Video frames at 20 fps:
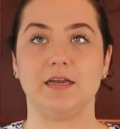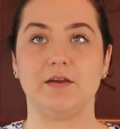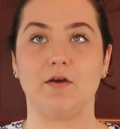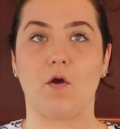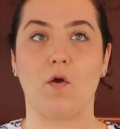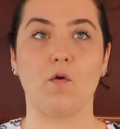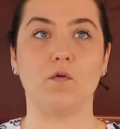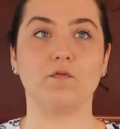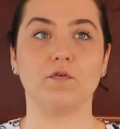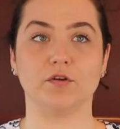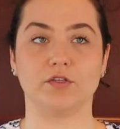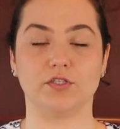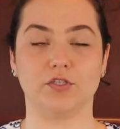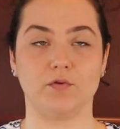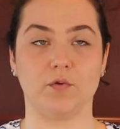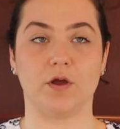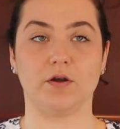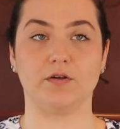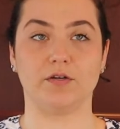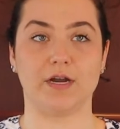over
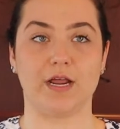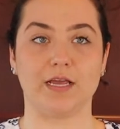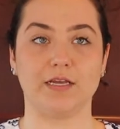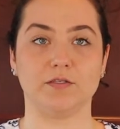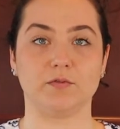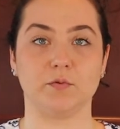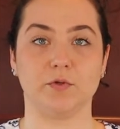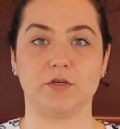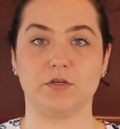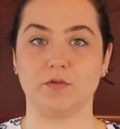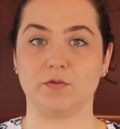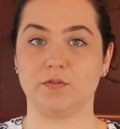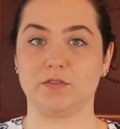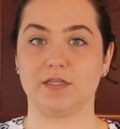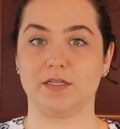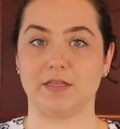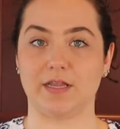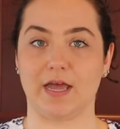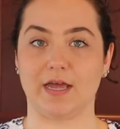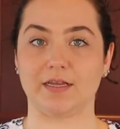200 eggs were used
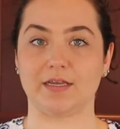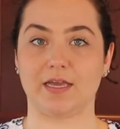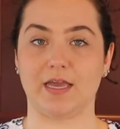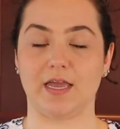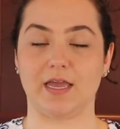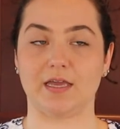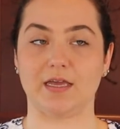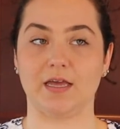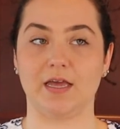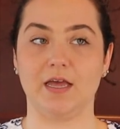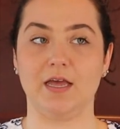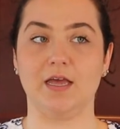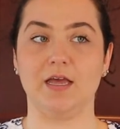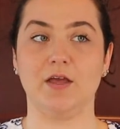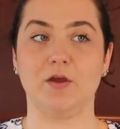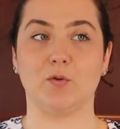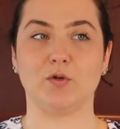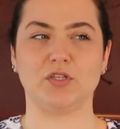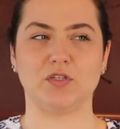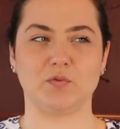in that cake,
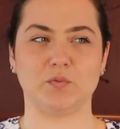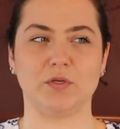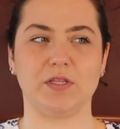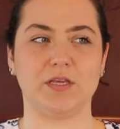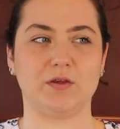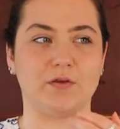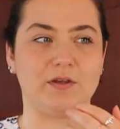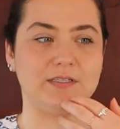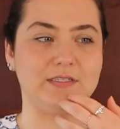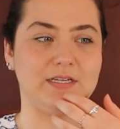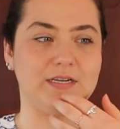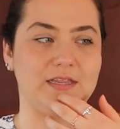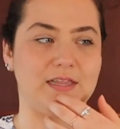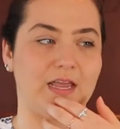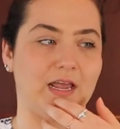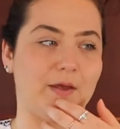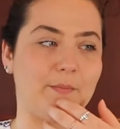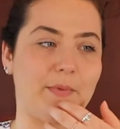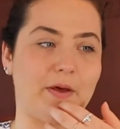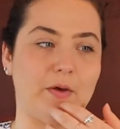which is really crazy to
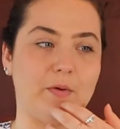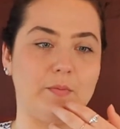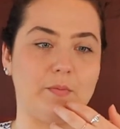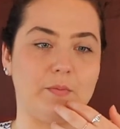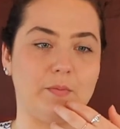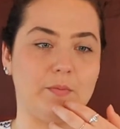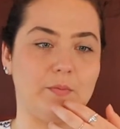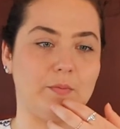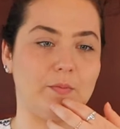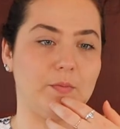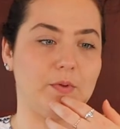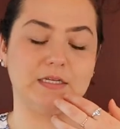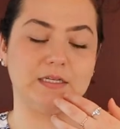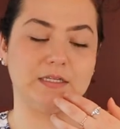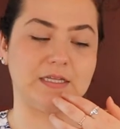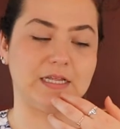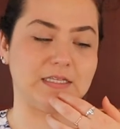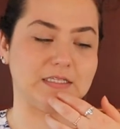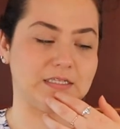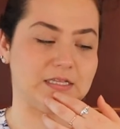think about.
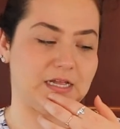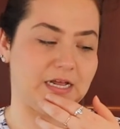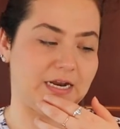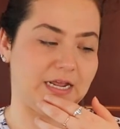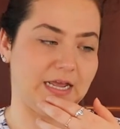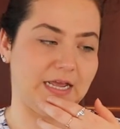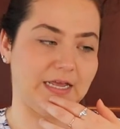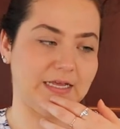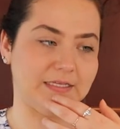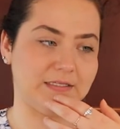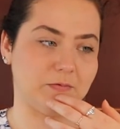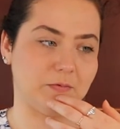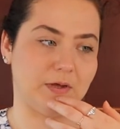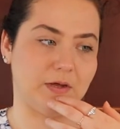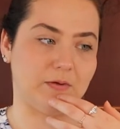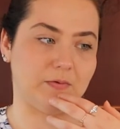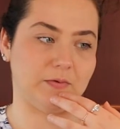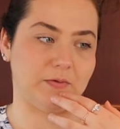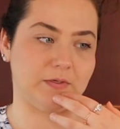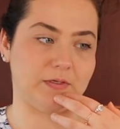That's a lot of eggs,
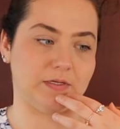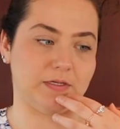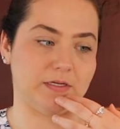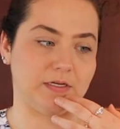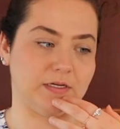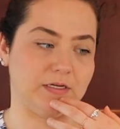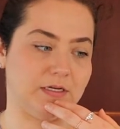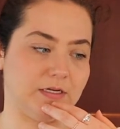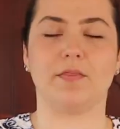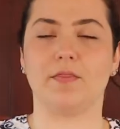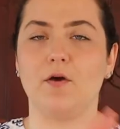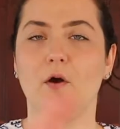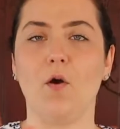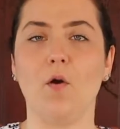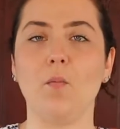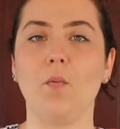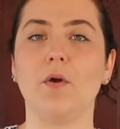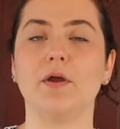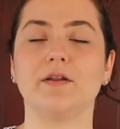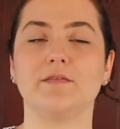wow. The
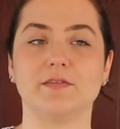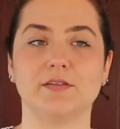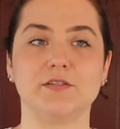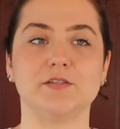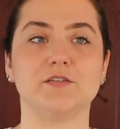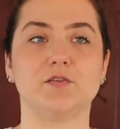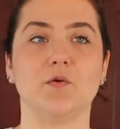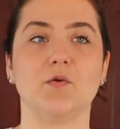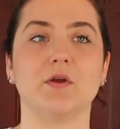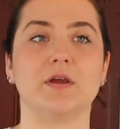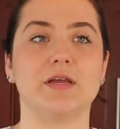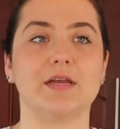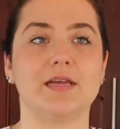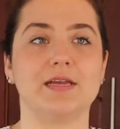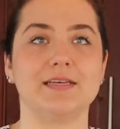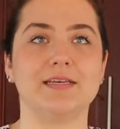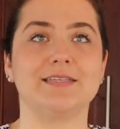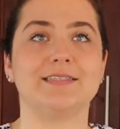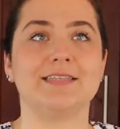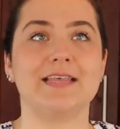whole point of this story
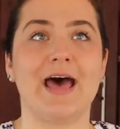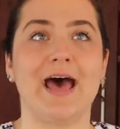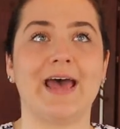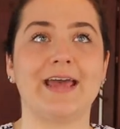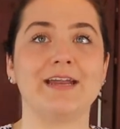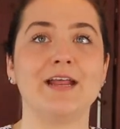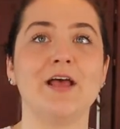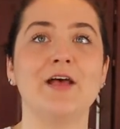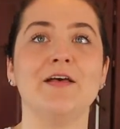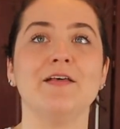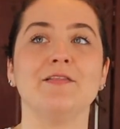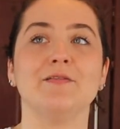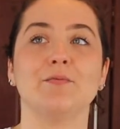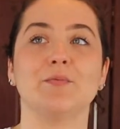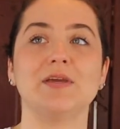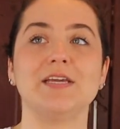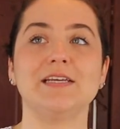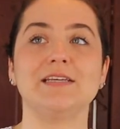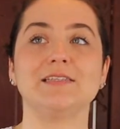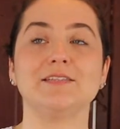is that
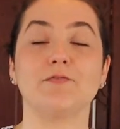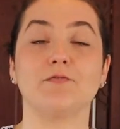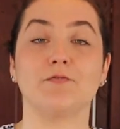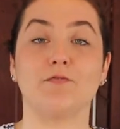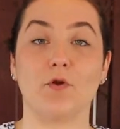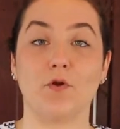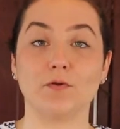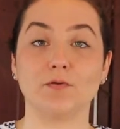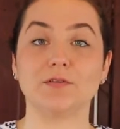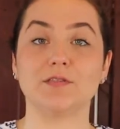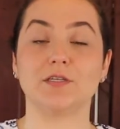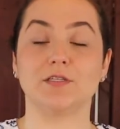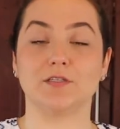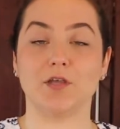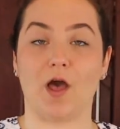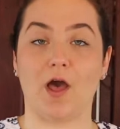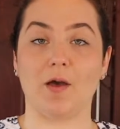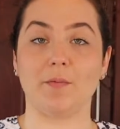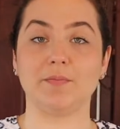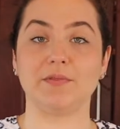we froze the
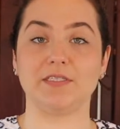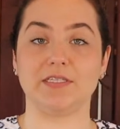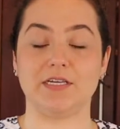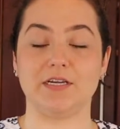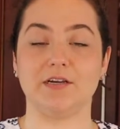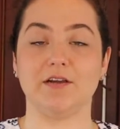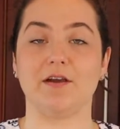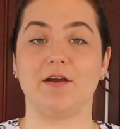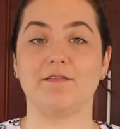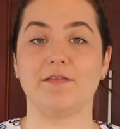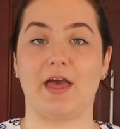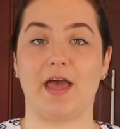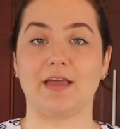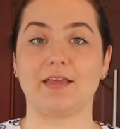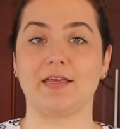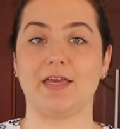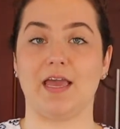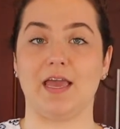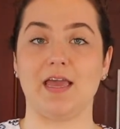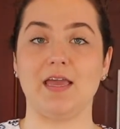top tier of
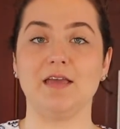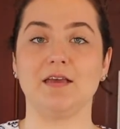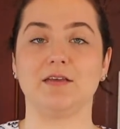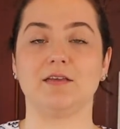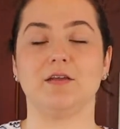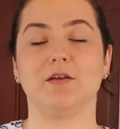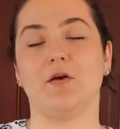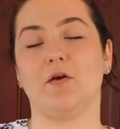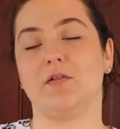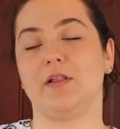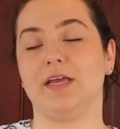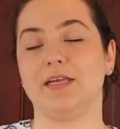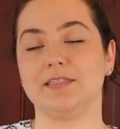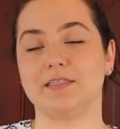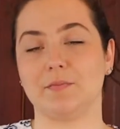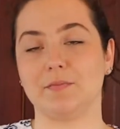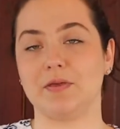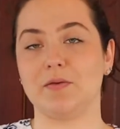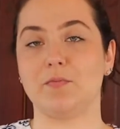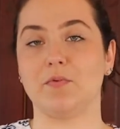that cake. You know, like
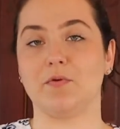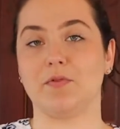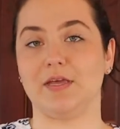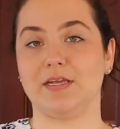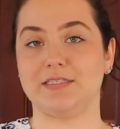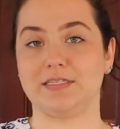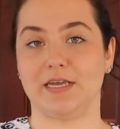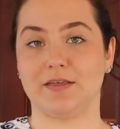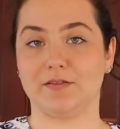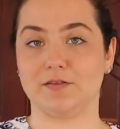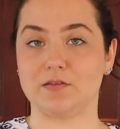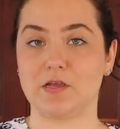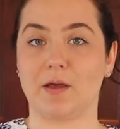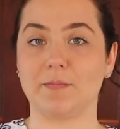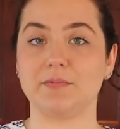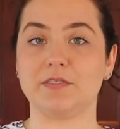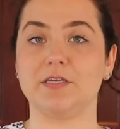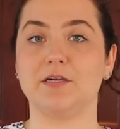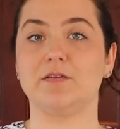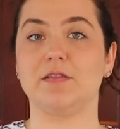some people, they take the
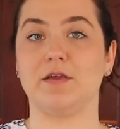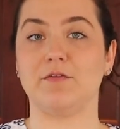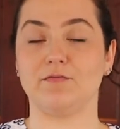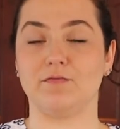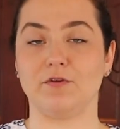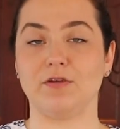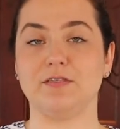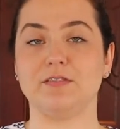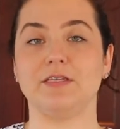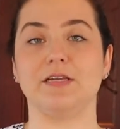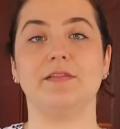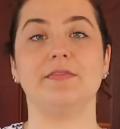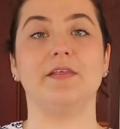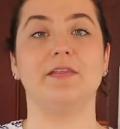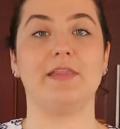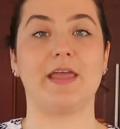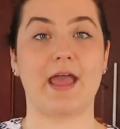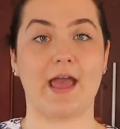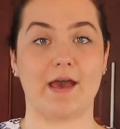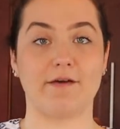top tier, they freeze it, and
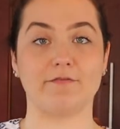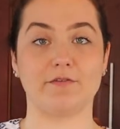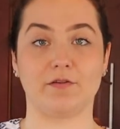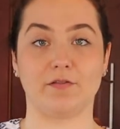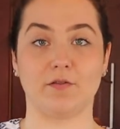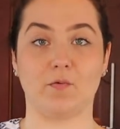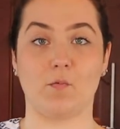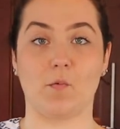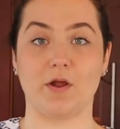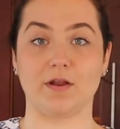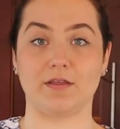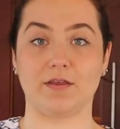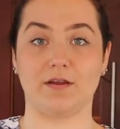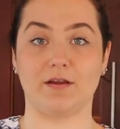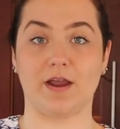then they have it on the 1-year